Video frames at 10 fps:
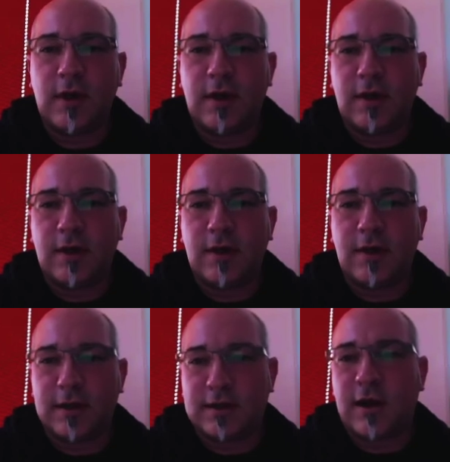
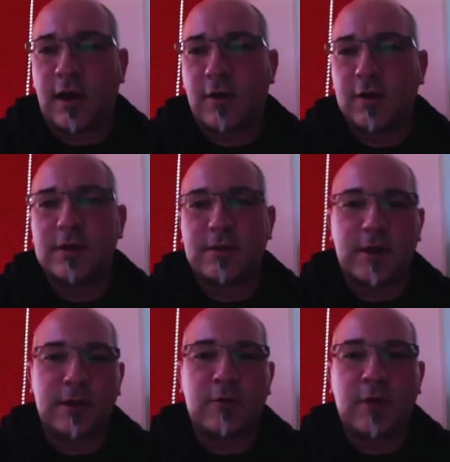it counts
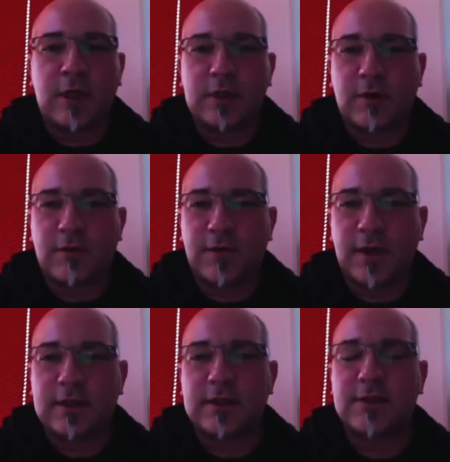when you run software
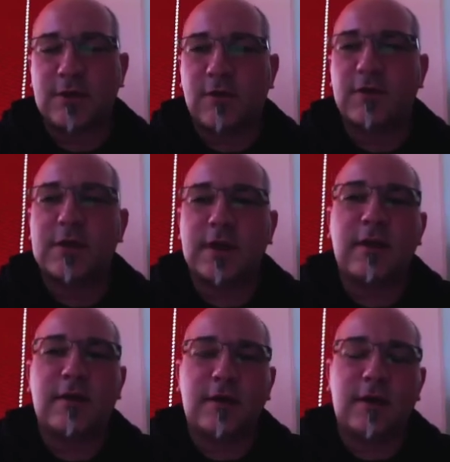as a service,
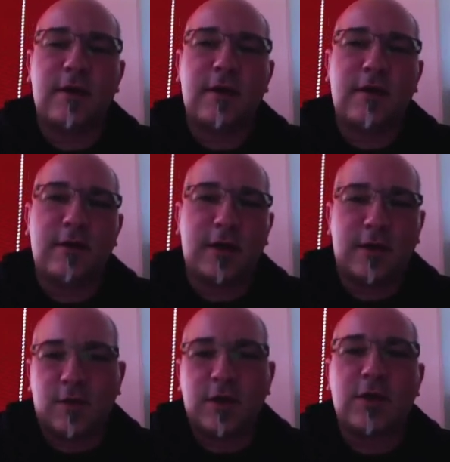and that
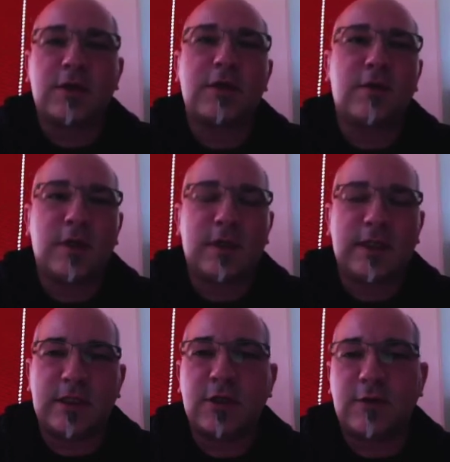was also a
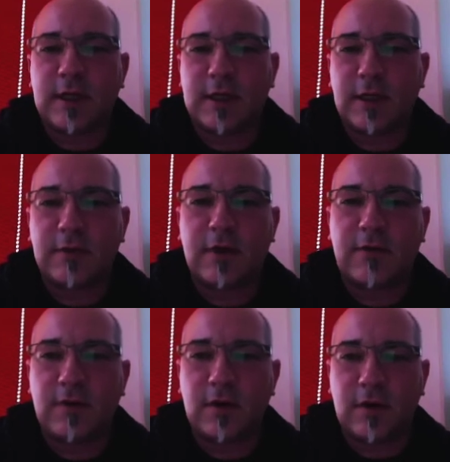decision criteria
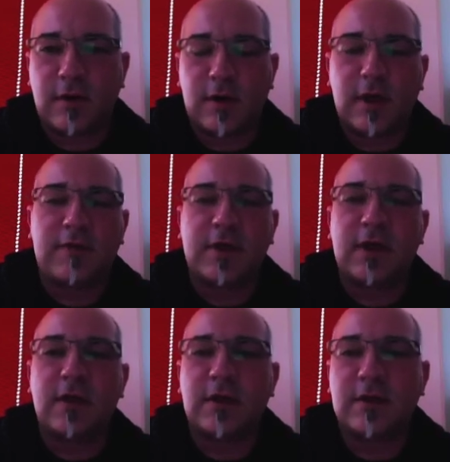for having
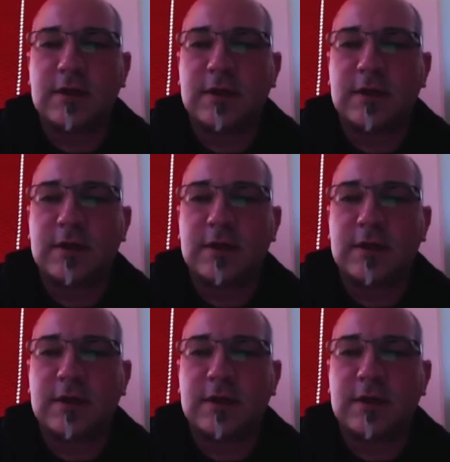ClickHouse.